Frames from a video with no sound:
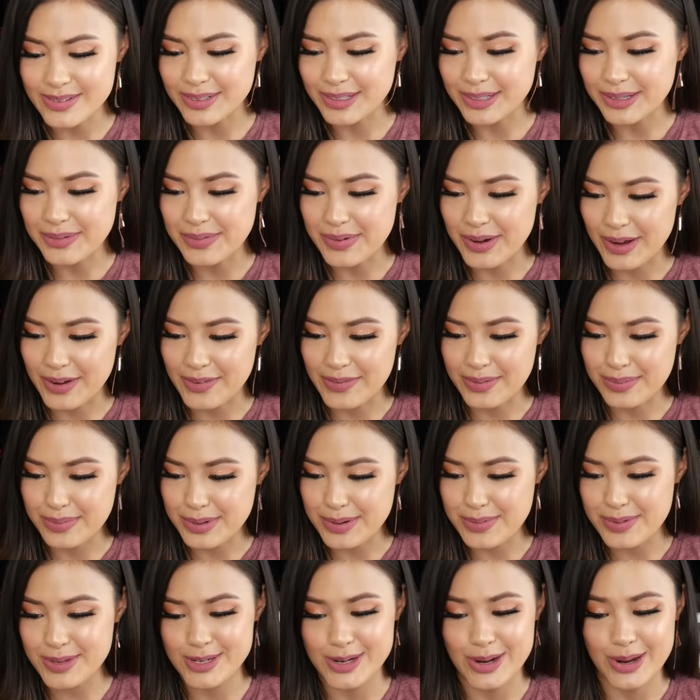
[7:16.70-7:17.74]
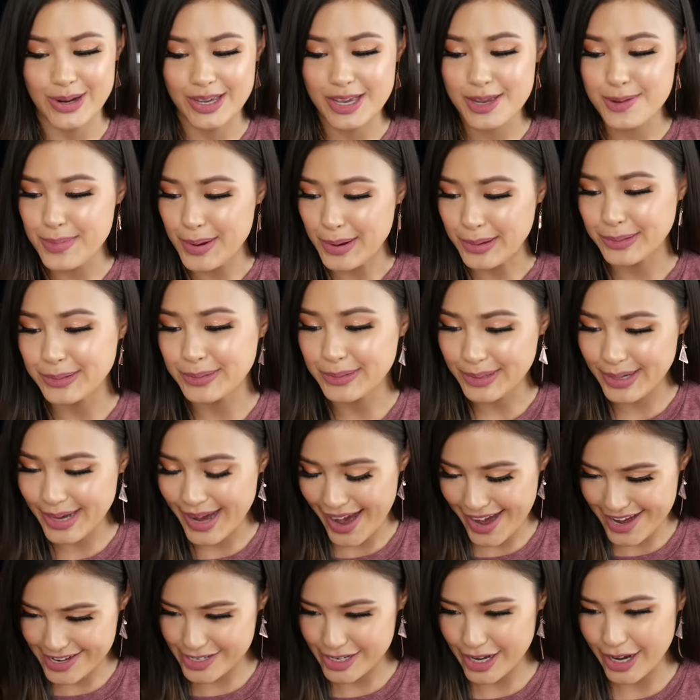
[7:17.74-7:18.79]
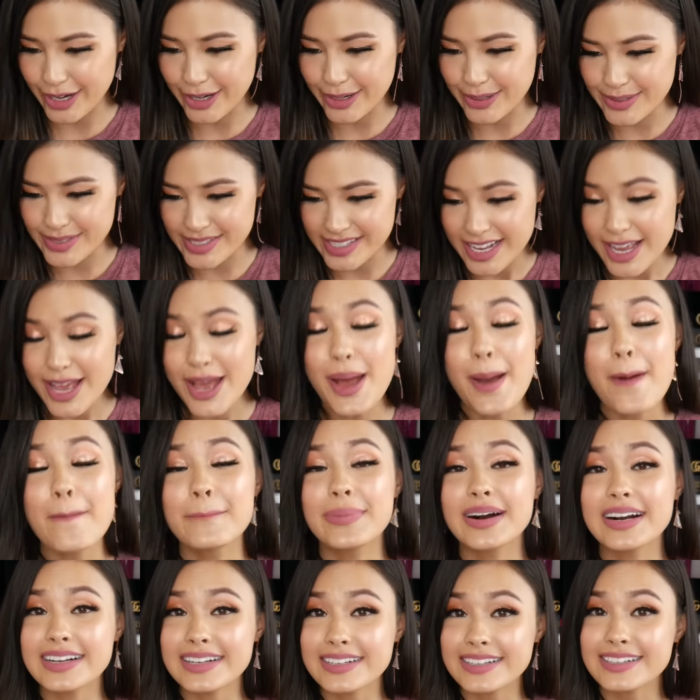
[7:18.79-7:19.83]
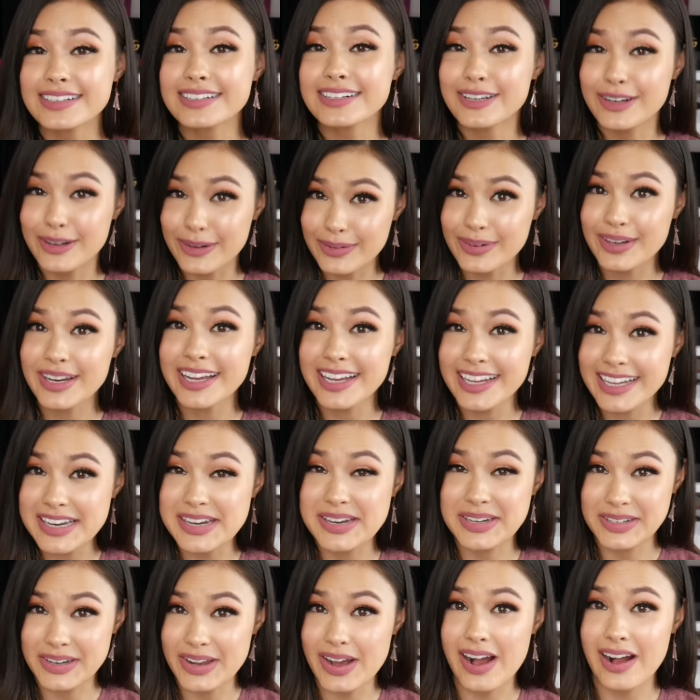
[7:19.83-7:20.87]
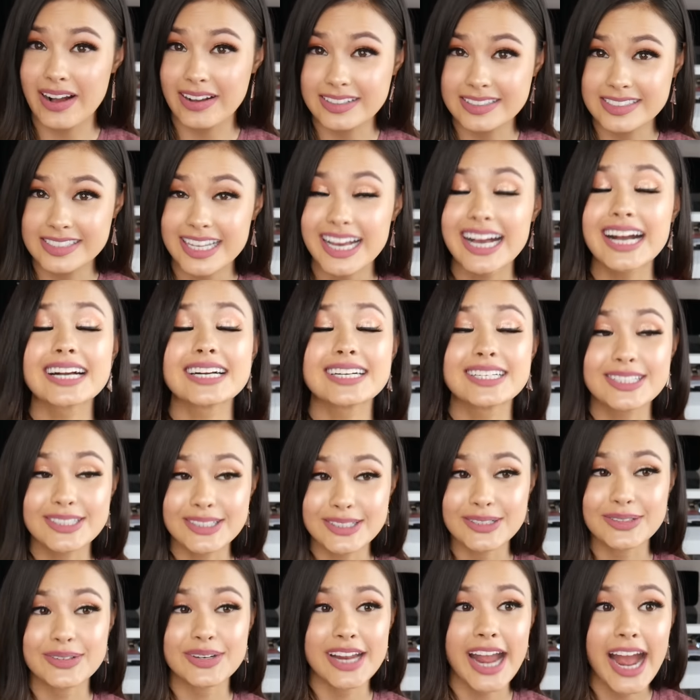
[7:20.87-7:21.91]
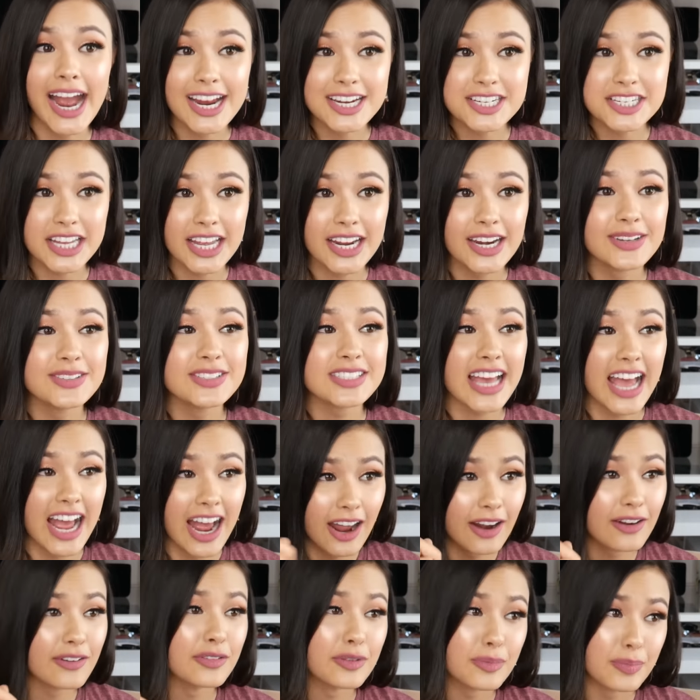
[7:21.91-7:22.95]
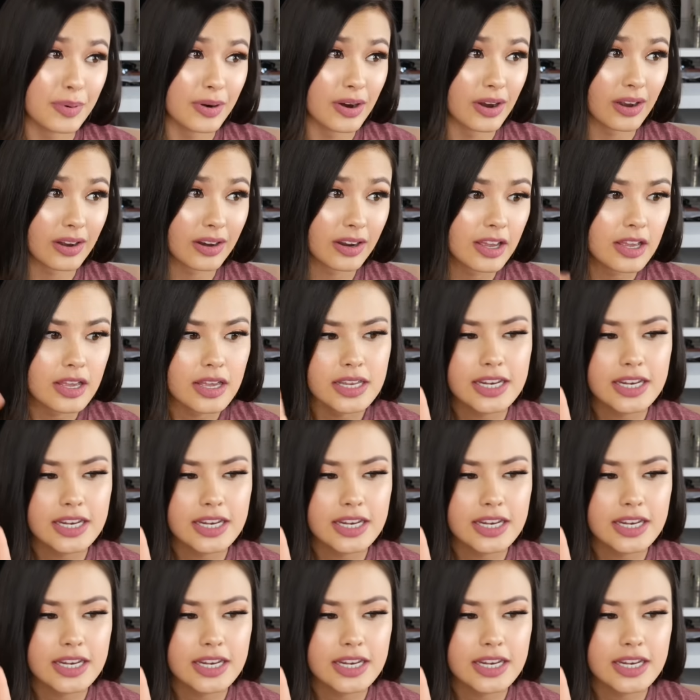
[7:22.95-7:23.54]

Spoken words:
really weird for me to be talking about glittery eyeshadows, but Korea knocks glittery eyeshadows out of the park.